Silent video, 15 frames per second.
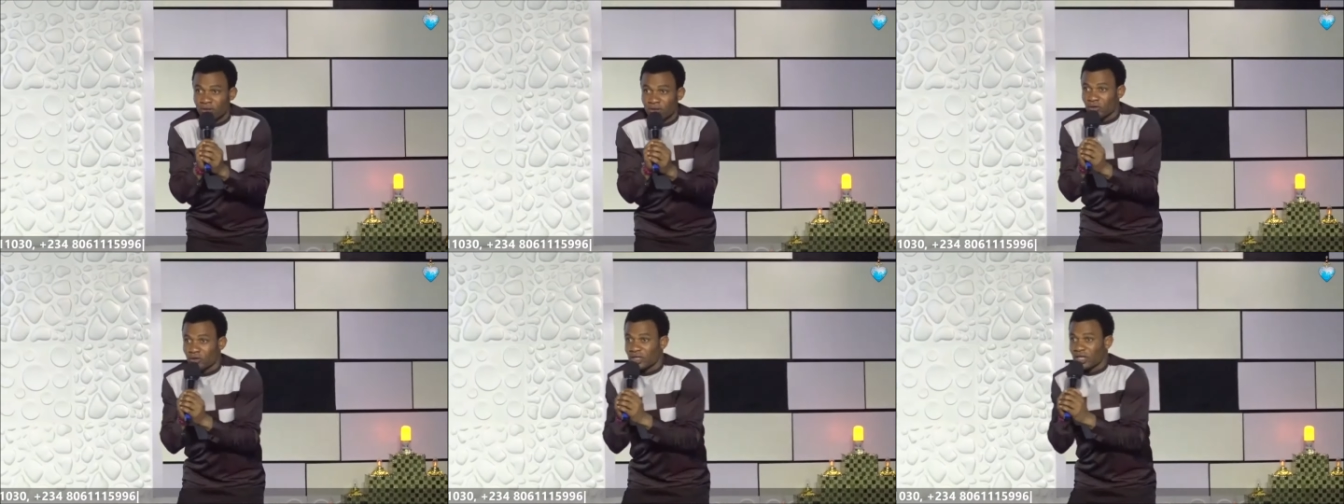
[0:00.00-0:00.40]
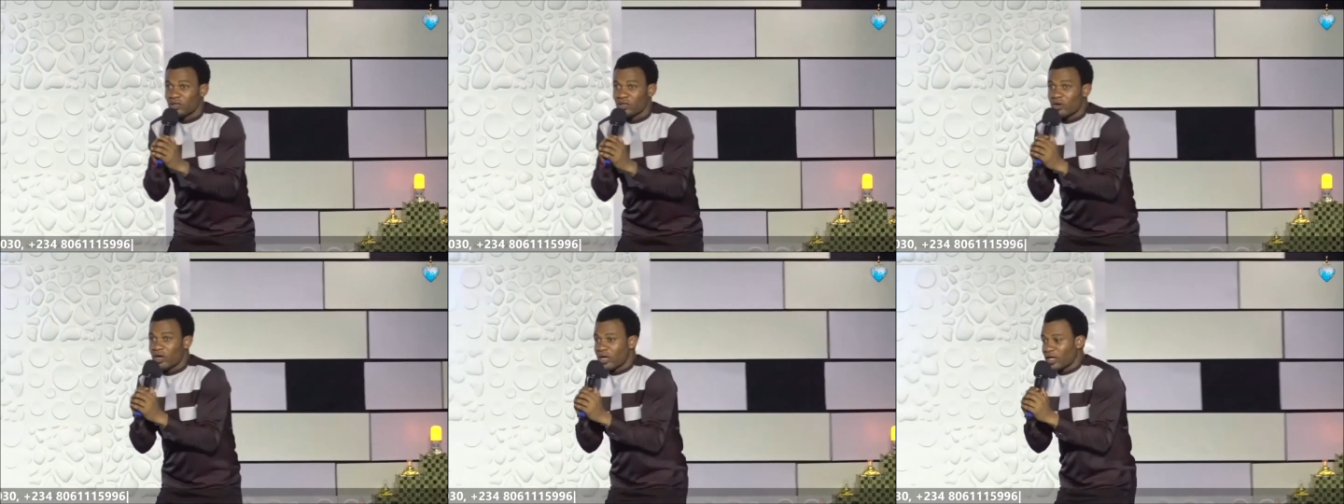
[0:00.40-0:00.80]
You say
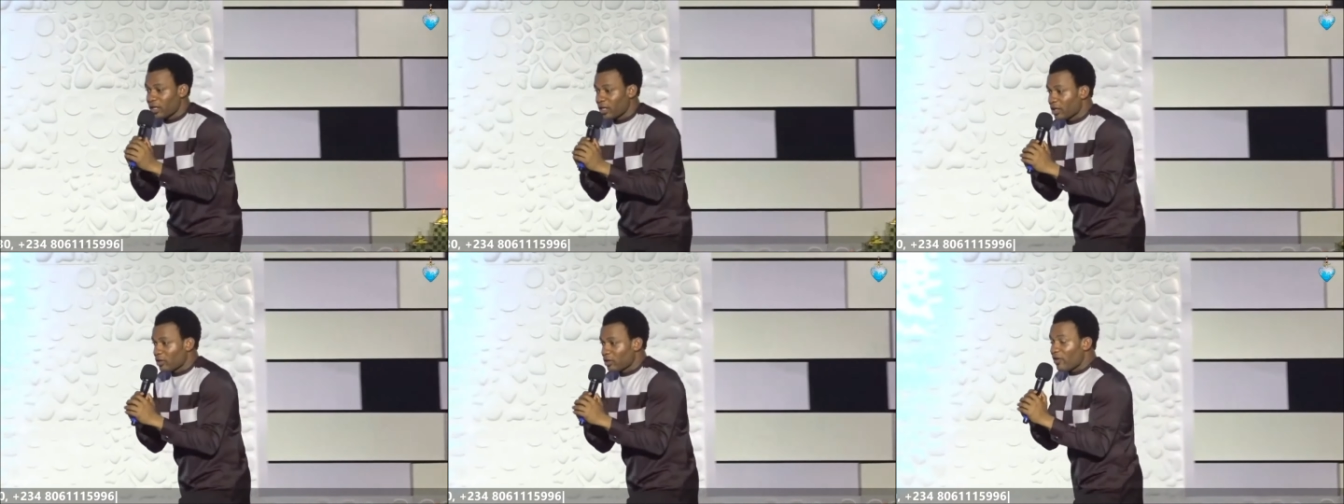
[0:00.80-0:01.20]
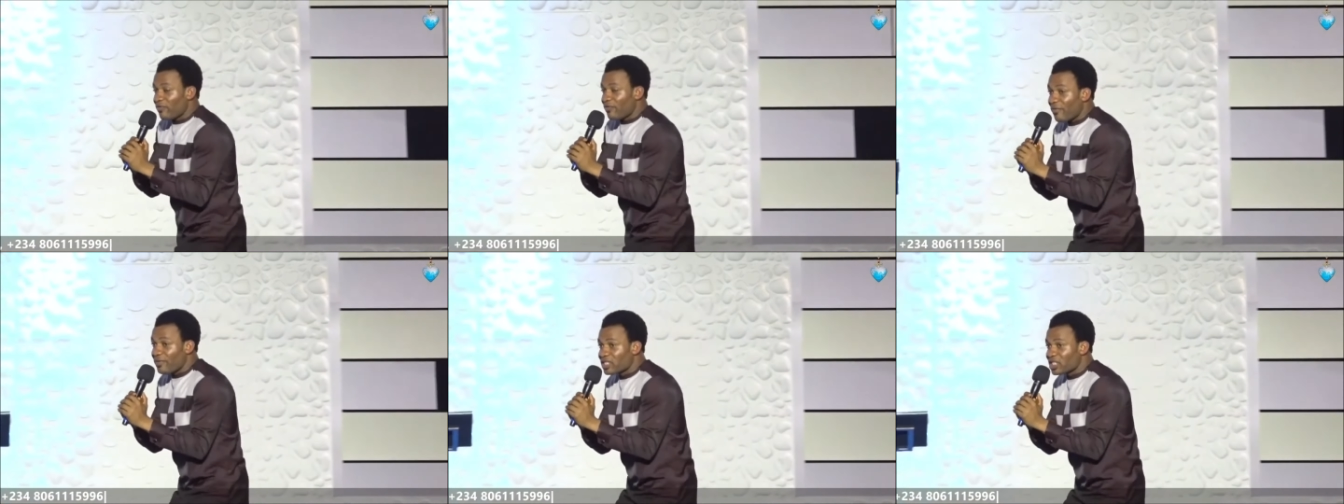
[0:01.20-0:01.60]
you are
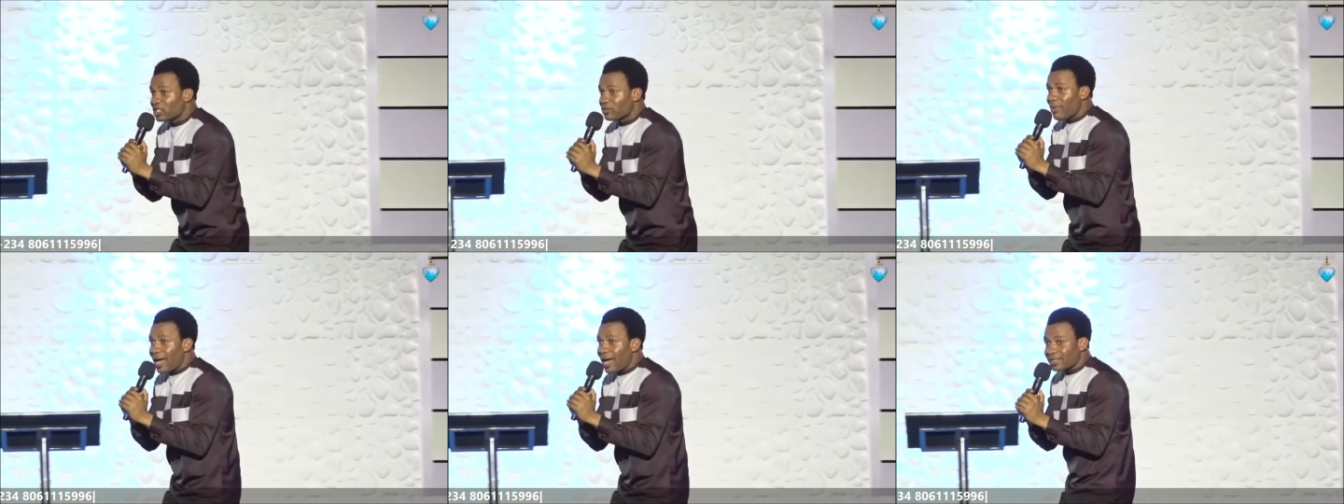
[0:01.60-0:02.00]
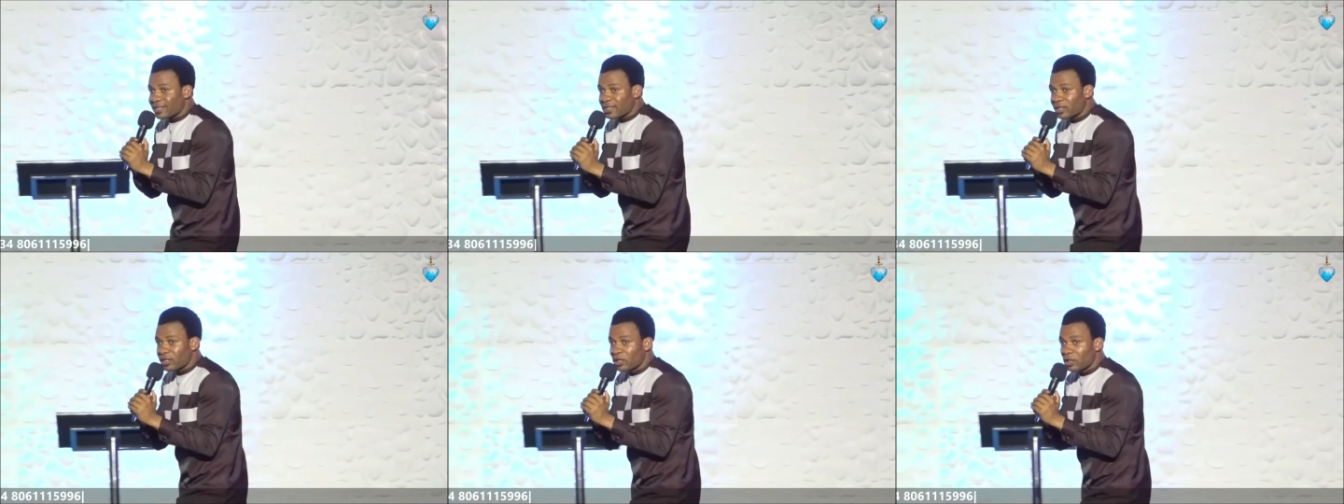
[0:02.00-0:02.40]
very smart,
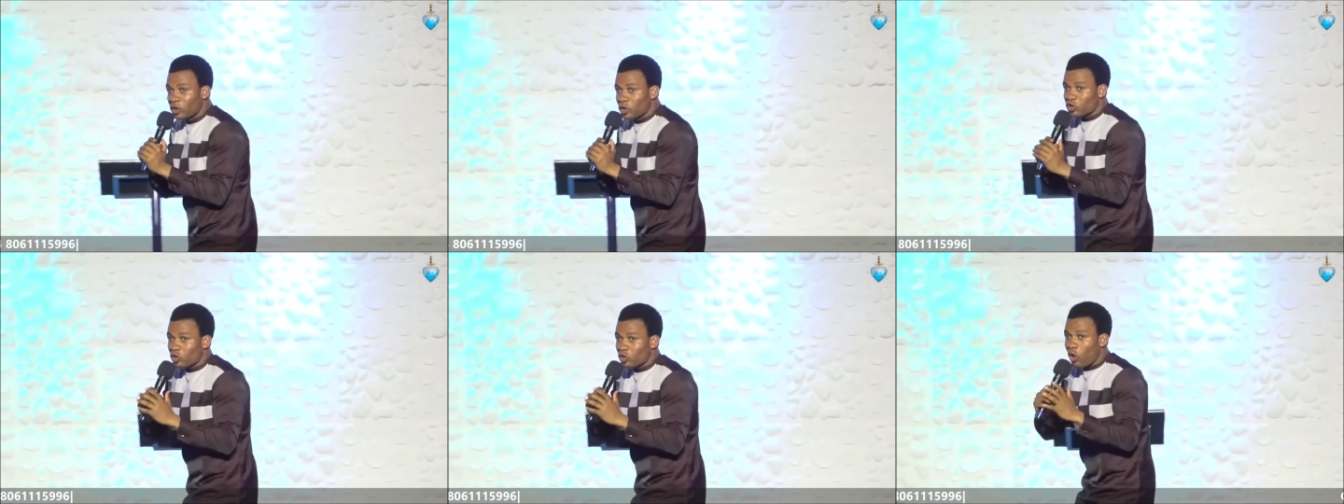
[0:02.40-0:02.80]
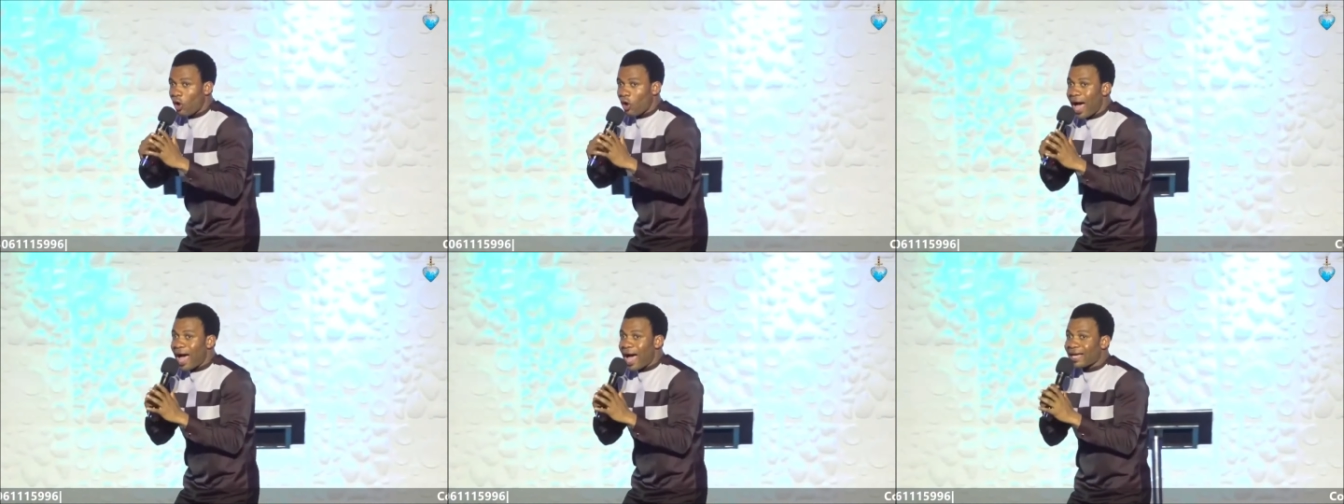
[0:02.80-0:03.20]
so your
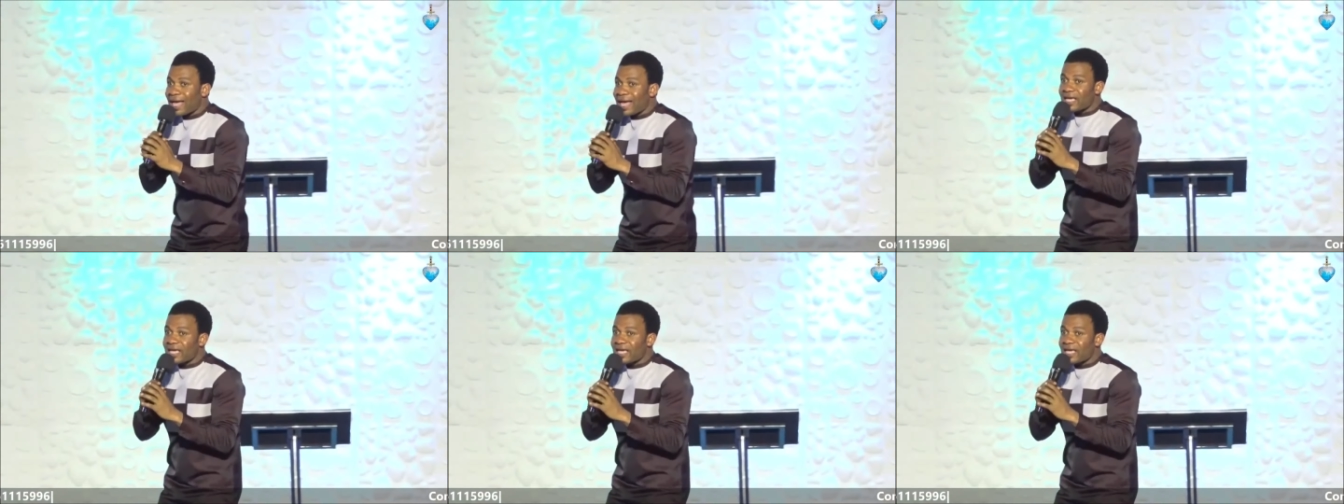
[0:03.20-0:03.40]
anger